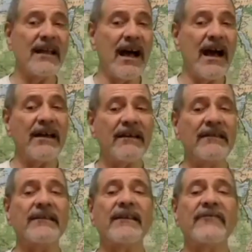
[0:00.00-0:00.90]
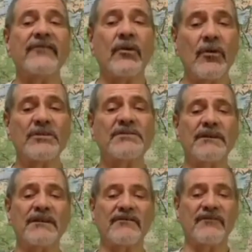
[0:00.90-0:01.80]
I have always
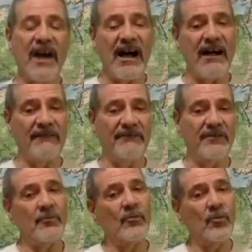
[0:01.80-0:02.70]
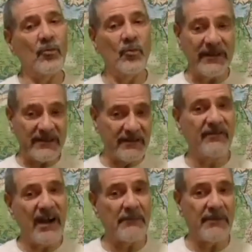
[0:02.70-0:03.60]
been involved with
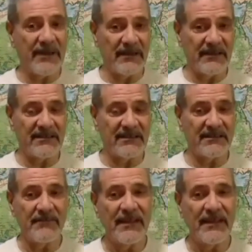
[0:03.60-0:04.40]
environmentalism